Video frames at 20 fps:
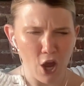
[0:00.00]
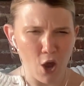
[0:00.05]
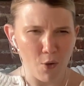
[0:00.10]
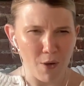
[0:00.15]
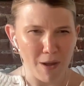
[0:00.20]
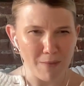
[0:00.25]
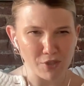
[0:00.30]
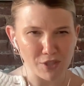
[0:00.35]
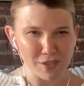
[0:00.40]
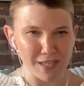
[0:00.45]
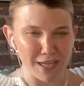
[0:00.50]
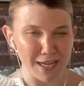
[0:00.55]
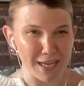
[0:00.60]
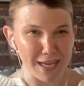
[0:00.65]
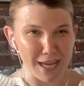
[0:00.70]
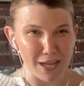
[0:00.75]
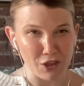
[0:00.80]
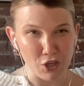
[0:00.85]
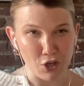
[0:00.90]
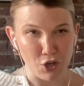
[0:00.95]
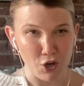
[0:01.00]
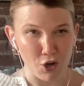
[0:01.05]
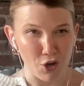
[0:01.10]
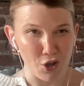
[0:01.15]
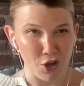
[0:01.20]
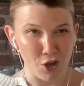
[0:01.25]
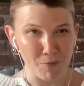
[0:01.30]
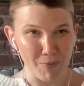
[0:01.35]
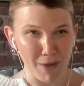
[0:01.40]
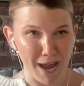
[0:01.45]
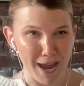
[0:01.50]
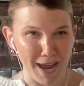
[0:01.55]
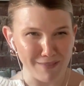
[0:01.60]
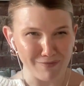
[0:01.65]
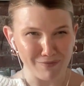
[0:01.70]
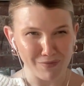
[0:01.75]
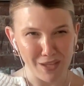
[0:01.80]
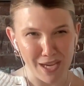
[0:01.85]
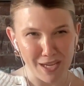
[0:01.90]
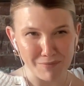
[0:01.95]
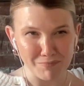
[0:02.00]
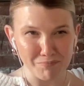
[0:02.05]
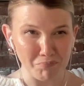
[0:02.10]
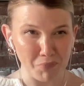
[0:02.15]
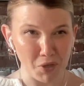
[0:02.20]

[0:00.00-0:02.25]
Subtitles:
oh, I'm just gonna get the girl by like